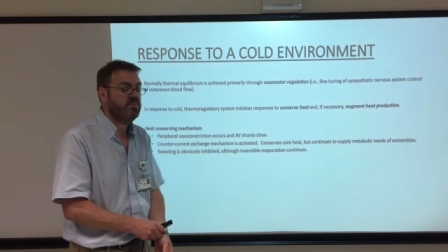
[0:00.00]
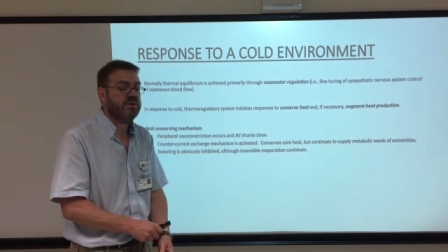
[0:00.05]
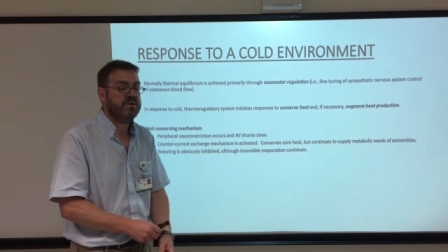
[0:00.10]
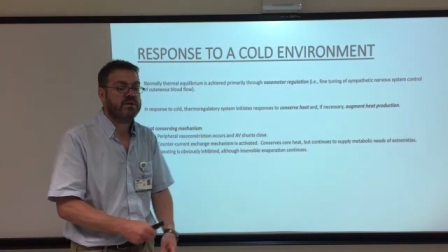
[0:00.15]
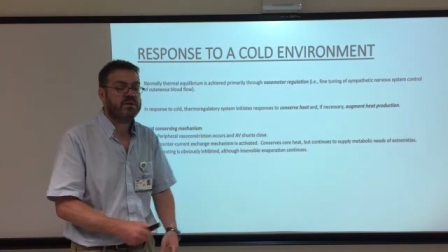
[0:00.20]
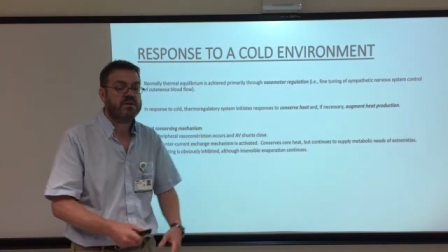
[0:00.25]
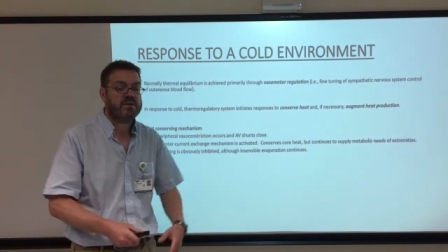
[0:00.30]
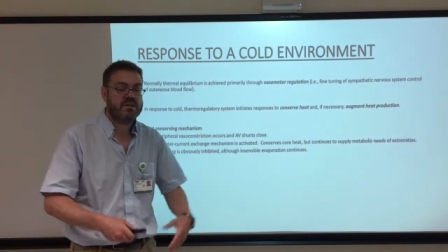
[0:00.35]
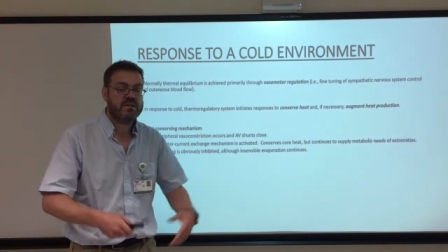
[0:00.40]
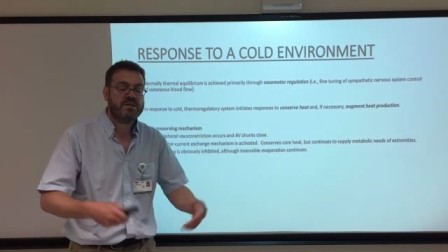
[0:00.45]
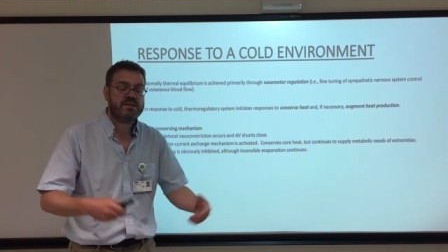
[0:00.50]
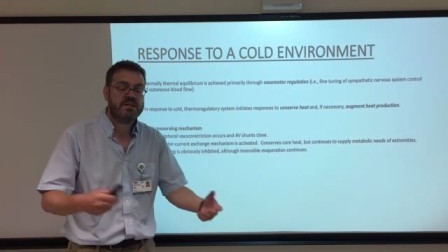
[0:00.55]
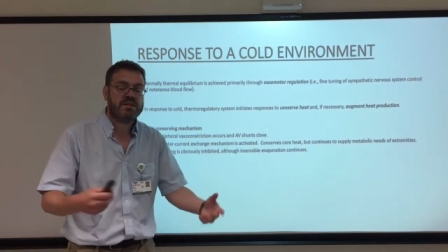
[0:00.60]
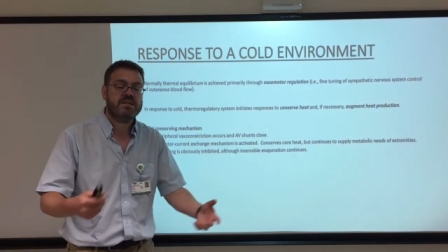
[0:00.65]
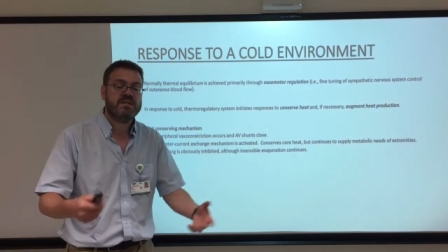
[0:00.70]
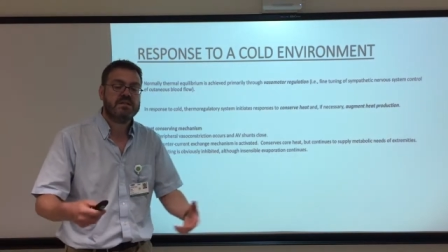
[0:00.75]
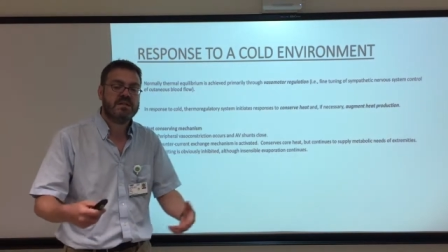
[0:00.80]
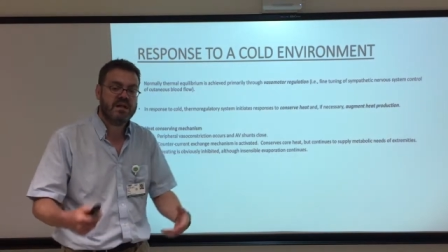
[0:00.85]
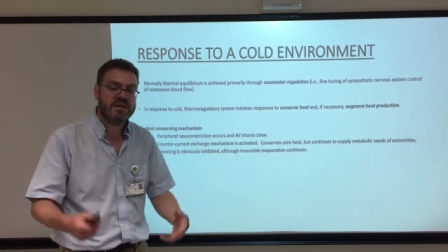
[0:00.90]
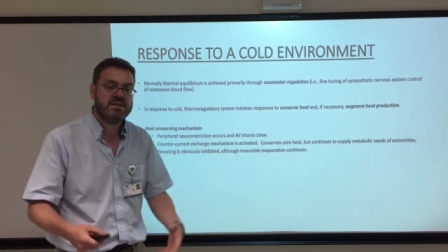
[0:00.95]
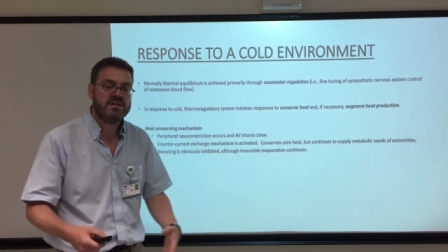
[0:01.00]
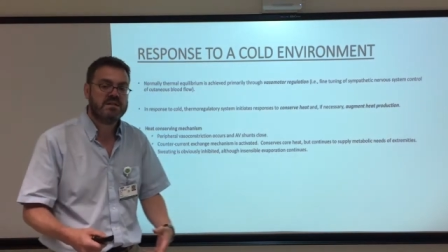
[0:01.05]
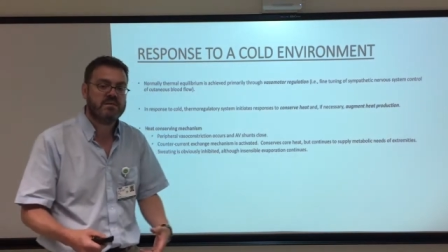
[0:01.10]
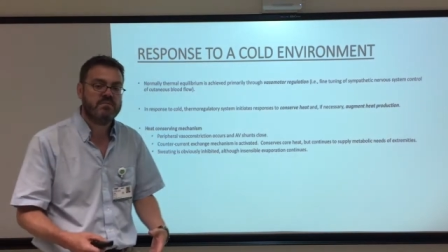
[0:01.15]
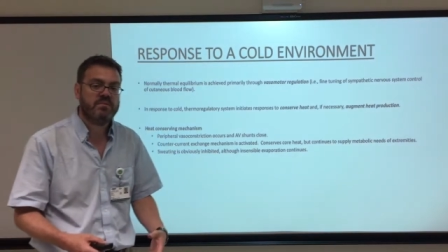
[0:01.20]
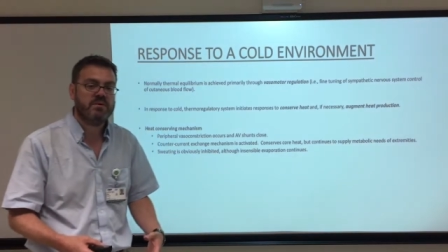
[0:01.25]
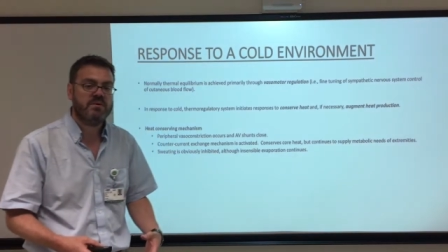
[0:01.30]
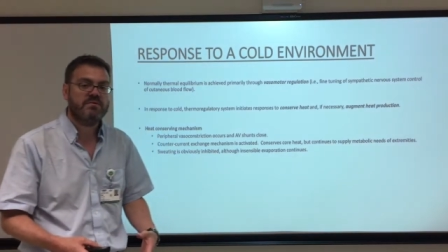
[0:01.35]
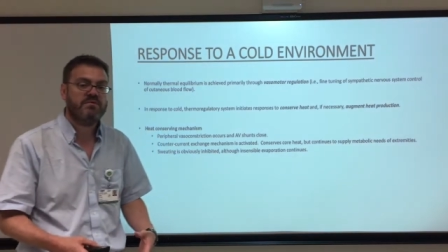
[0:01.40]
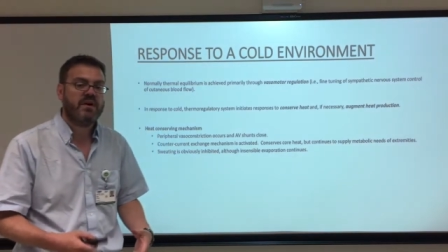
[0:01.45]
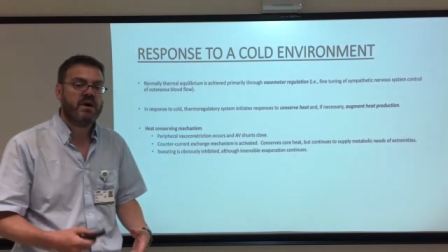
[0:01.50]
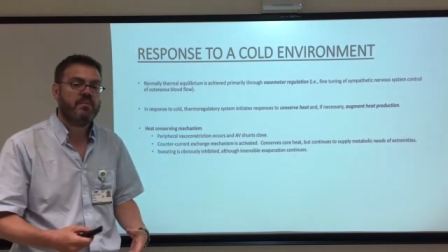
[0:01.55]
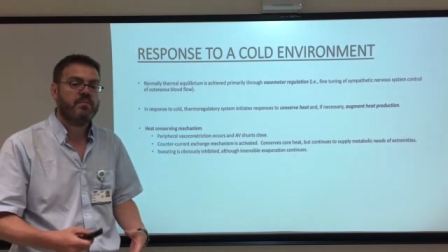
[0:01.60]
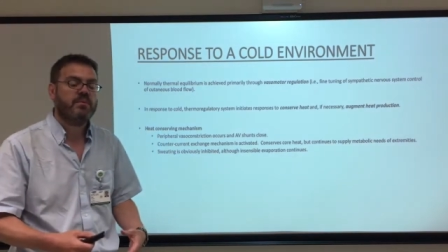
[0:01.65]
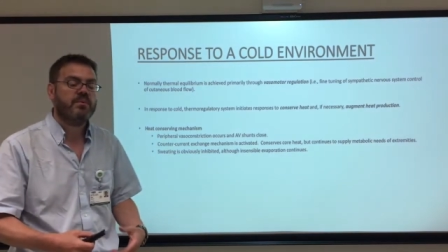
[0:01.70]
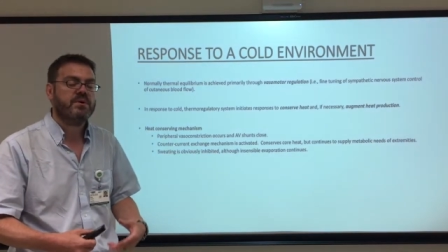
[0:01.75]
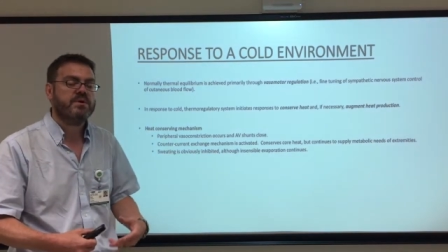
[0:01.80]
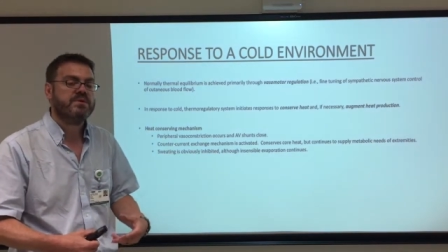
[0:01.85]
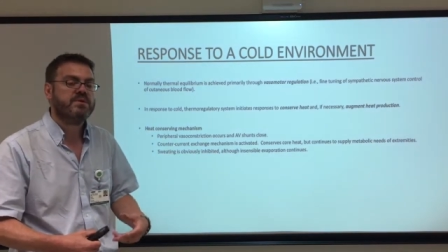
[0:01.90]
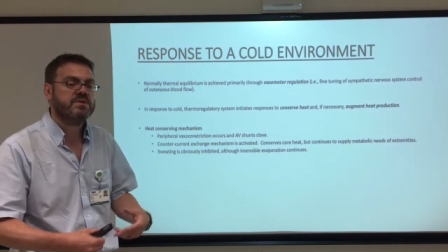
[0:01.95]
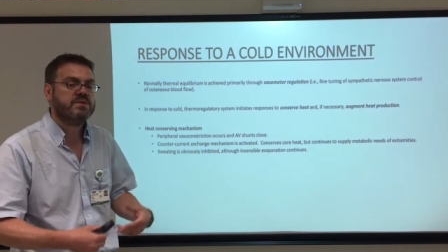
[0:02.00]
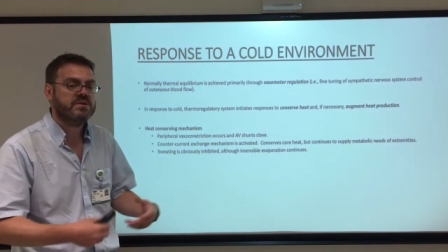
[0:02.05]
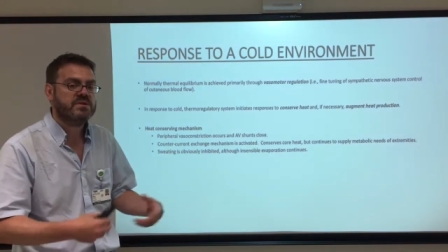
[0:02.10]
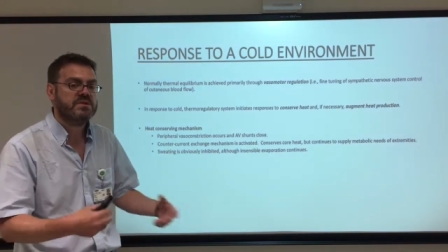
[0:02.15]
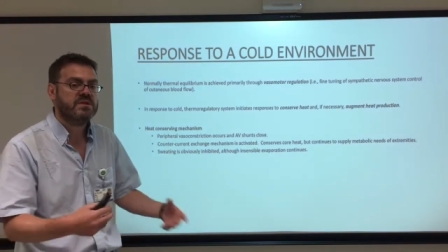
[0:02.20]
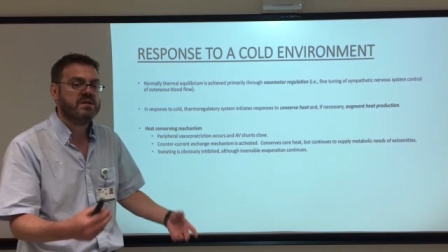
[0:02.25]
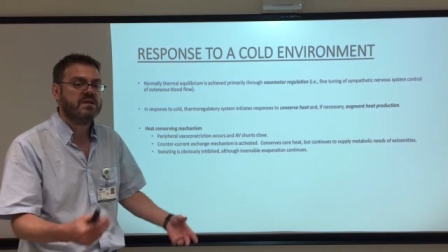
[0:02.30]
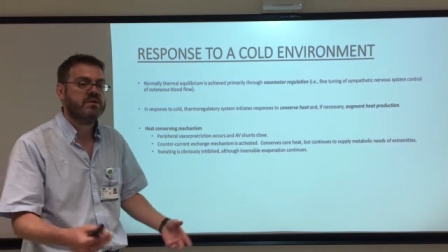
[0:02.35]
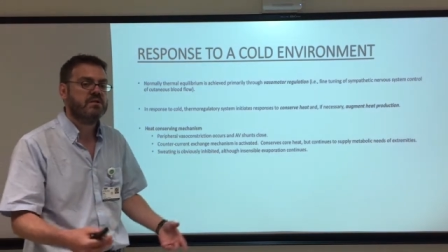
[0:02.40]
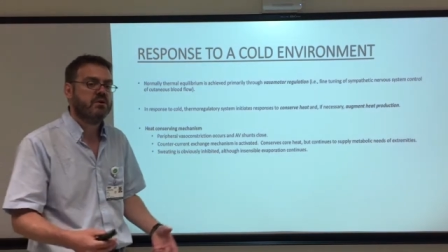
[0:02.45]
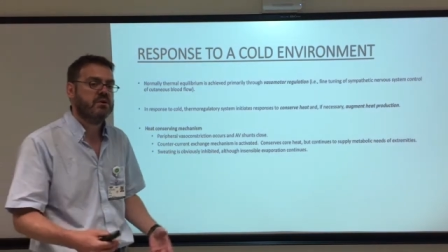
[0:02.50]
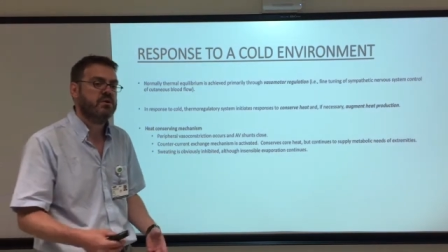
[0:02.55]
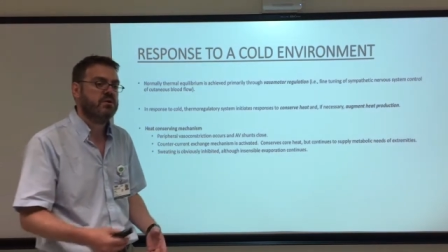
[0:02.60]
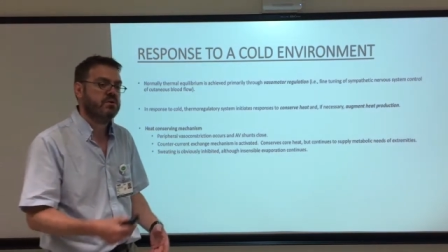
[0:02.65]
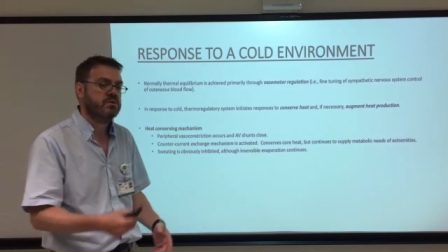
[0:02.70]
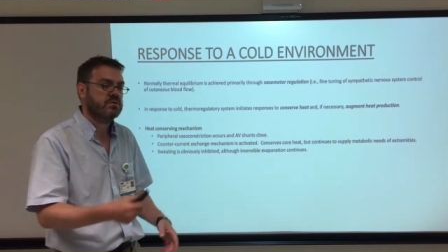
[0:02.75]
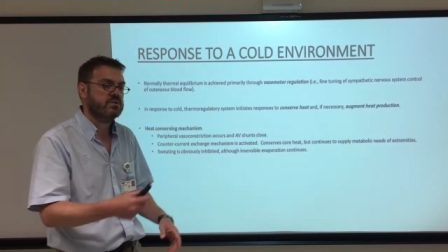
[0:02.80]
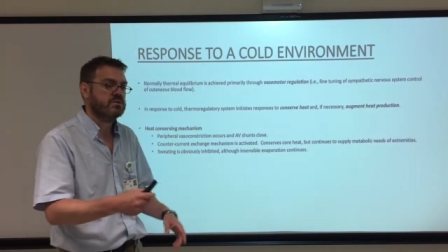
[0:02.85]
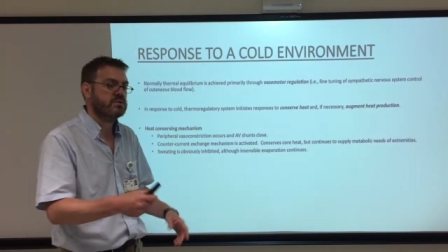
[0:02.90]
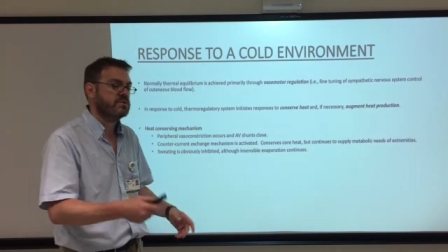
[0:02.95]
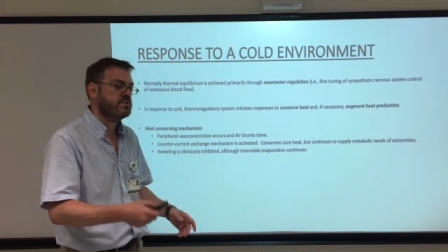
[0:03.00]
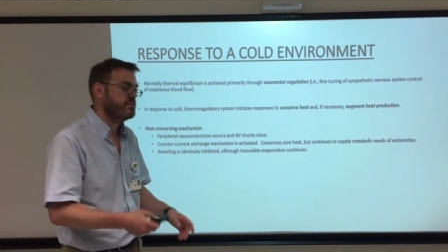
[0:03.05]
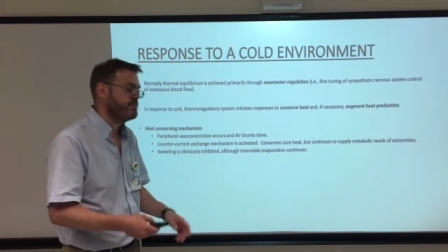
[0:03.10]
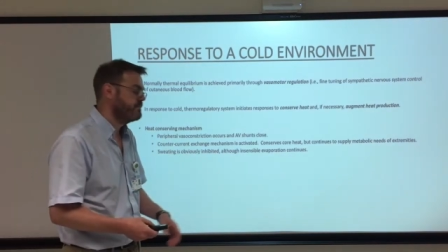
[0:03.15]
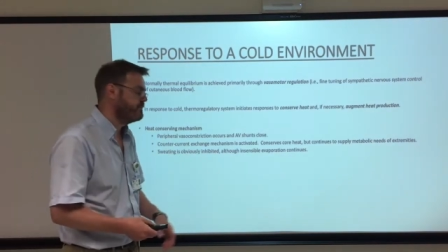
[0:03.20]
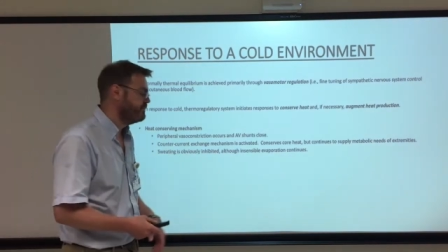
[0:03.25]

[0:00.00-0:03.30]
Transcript: but this insensible evaporation still occurs.